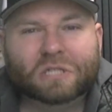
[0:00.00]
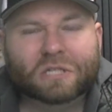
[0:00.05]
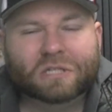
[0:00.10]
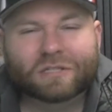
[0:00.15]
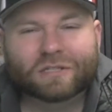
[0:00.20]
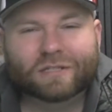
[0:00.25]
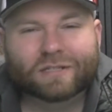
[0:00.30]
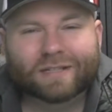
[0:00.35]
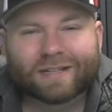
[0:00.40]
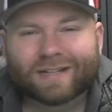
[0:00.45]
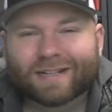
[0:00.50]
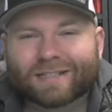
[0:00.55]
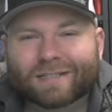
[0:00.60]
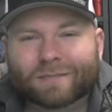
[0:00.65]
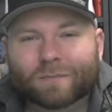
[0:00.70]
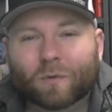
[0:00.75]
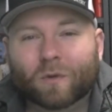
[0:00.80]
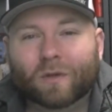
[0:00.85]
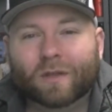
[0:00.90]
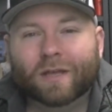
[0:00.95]

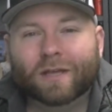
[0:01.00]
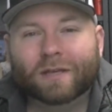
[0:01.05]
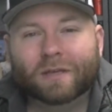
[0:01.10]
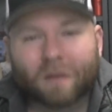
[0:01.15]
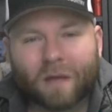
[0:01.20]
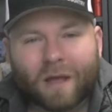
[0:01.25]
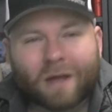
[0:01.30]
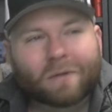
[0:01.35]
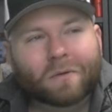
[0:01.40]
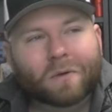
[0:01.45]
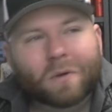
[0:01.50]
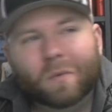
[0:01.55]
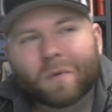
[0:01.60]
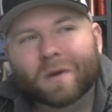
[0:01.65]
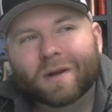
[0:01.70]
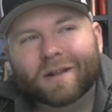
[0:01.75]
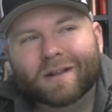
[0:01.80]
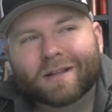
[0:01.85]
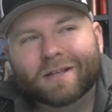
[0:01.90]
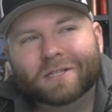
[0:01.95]
It's more like, I don't know
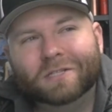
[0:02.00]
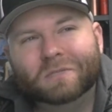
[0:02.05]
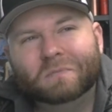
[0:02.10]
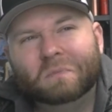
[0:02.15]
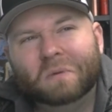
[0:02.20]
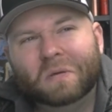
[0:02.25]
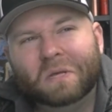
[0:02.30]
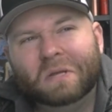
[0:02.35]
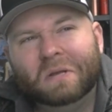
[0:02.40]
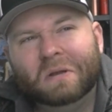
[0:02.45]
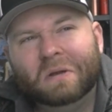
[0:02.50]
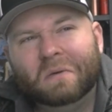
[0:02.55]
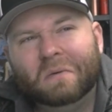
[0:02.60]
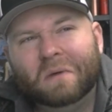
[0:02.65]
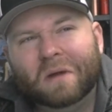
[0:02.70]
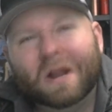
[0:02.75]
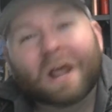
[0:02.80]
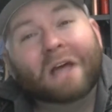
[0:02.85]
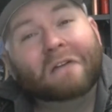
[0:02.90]
what it is, but you know what?